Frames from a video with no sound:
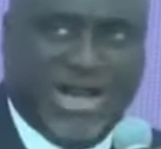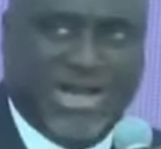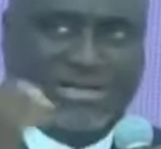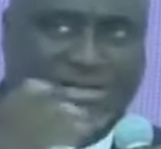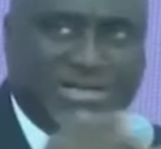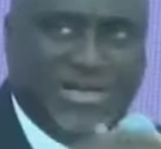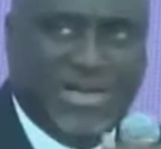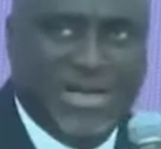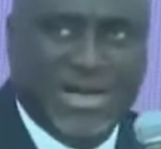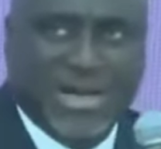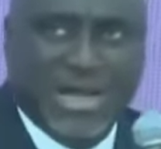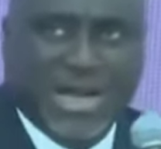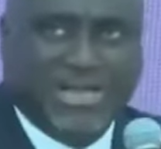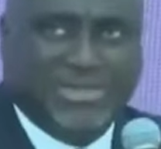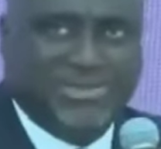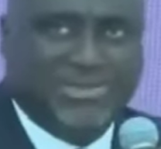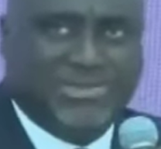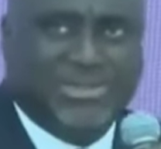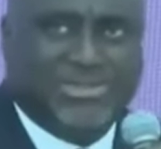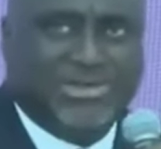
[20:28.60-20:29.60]
read
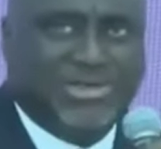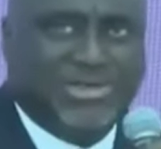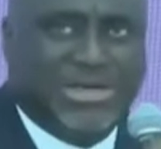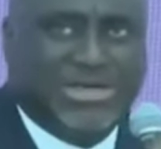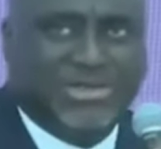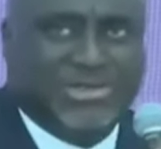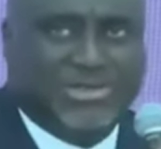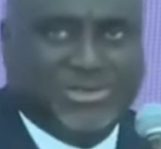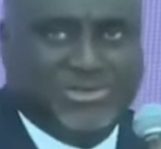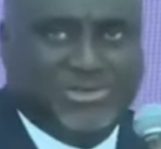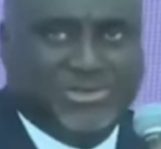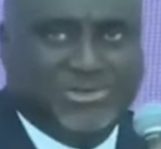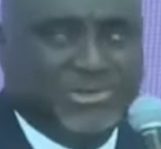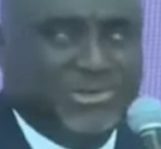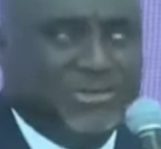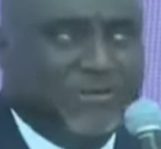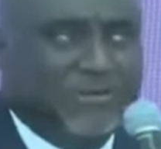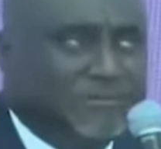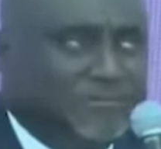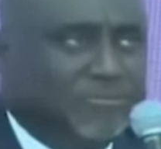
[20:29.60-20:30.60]
her duties under the
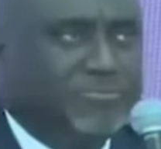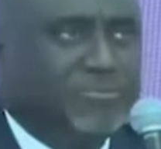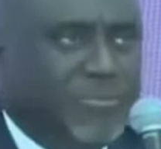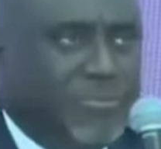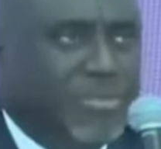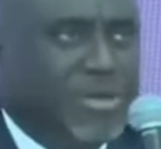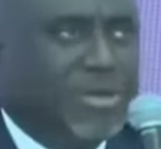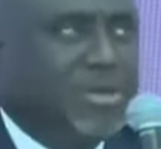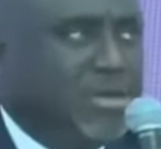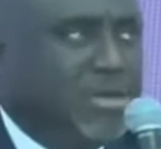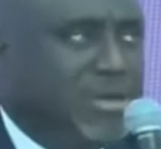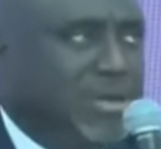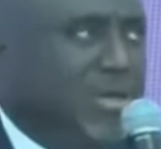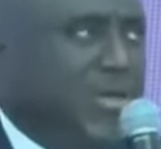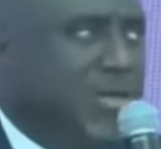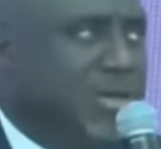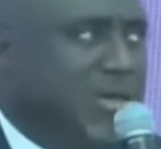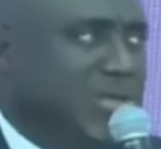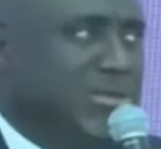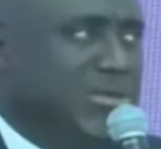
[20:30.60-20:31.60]
constitution.
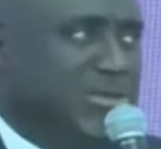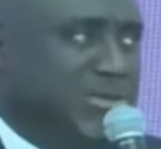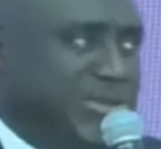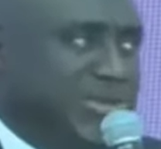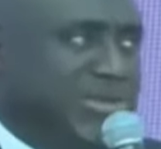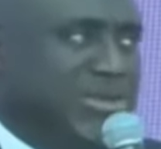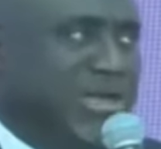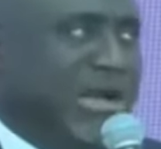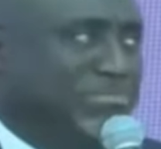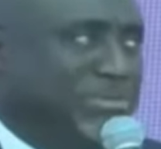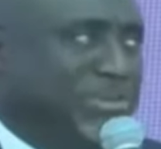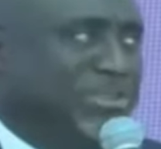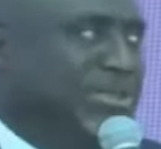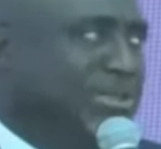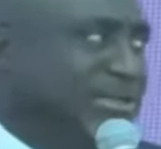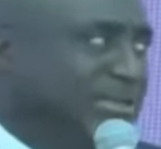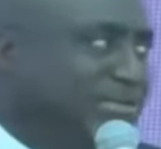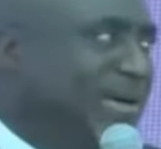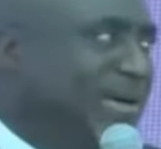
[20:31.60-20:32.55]
Did she appreciate